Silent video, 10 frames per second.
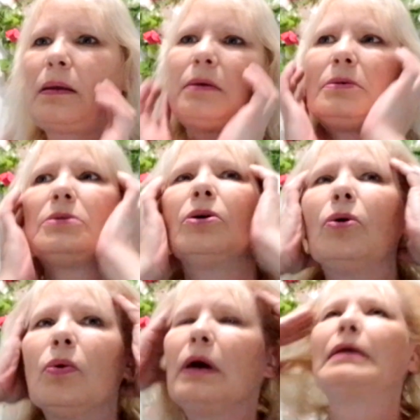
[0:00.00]

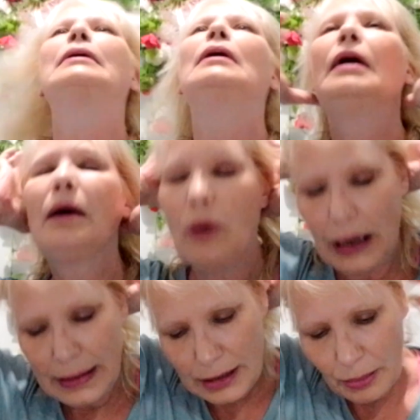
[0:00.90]
So, like,
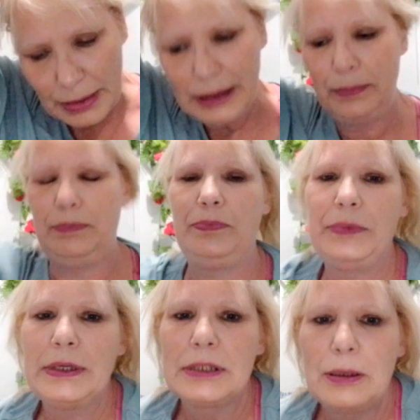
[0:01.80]
and somebody
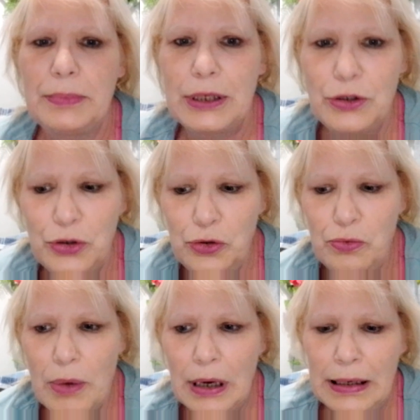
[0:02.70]
did something to
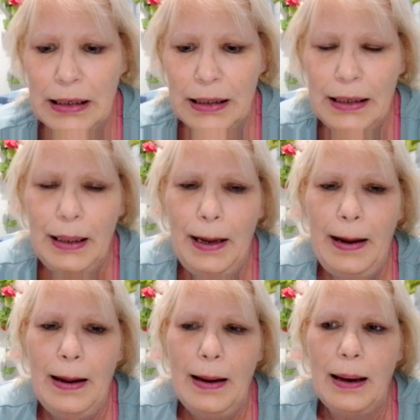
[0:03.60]
my
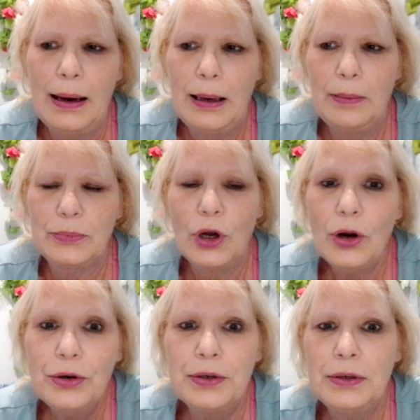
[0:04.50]

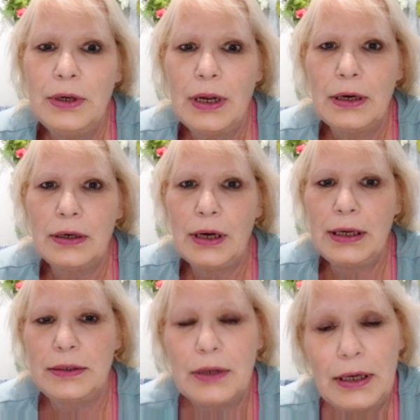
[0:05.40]
garden, and
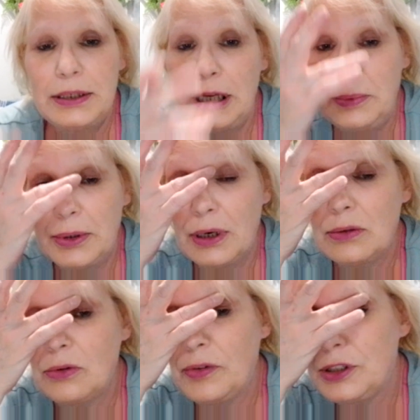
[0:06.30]
I taped it. I
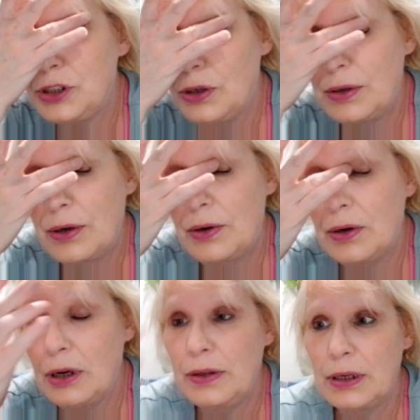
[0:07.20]
don't know if I shared it or
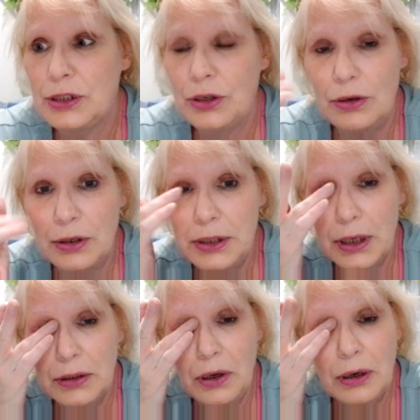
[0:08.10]
not. I think I shared it on
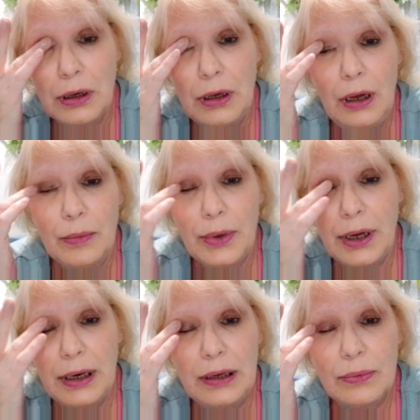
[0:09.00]
TikTok.
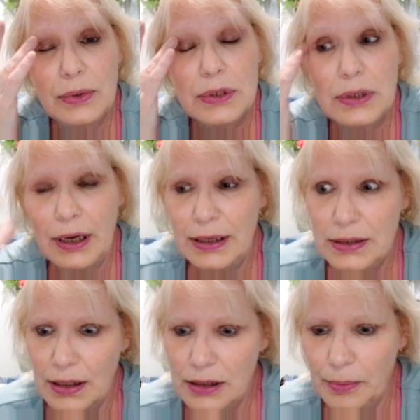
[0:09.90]
But it was, I had
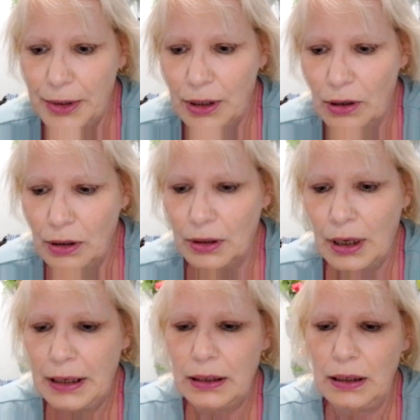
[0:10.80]
said something
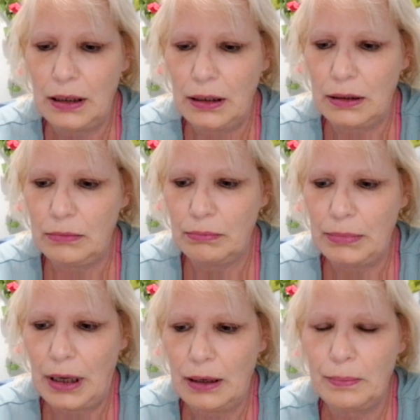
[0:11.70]
online, and
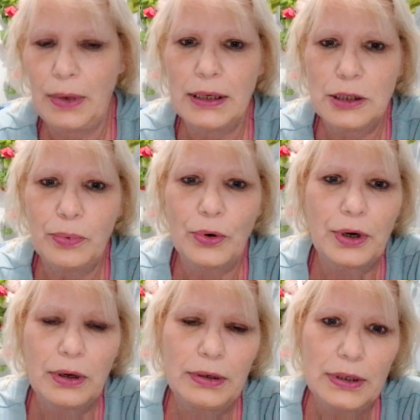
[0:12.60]
I
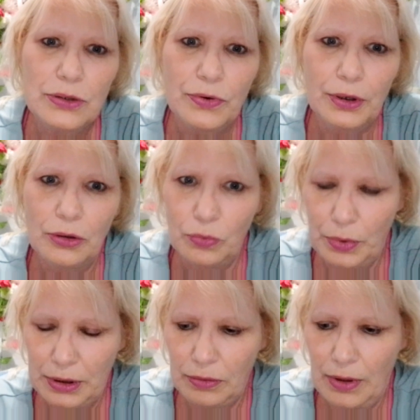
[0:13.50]
supported Israel
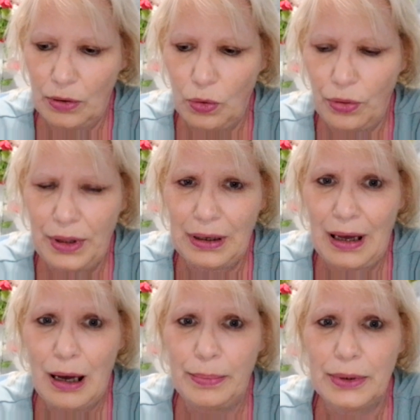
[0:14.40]
when the whole thing
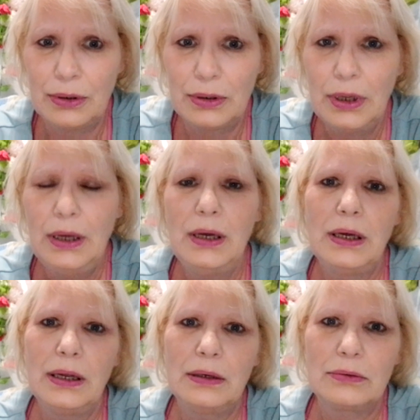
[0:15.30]
happened
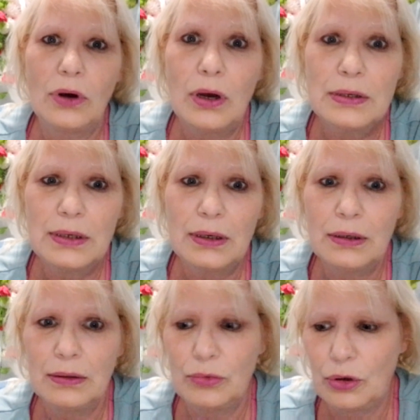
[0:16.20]
in
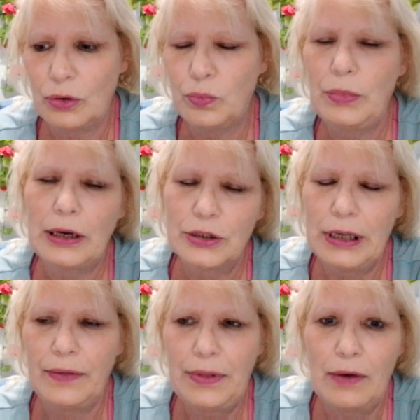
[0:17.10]
Gaza, or actually
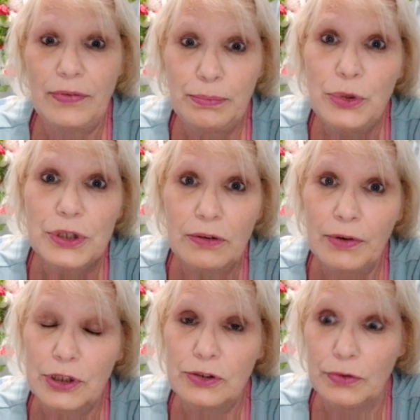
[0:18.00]
at that music
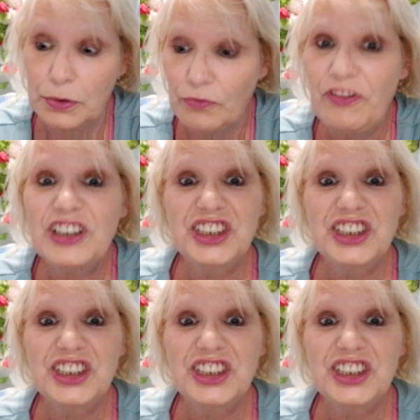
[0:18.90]
festival. I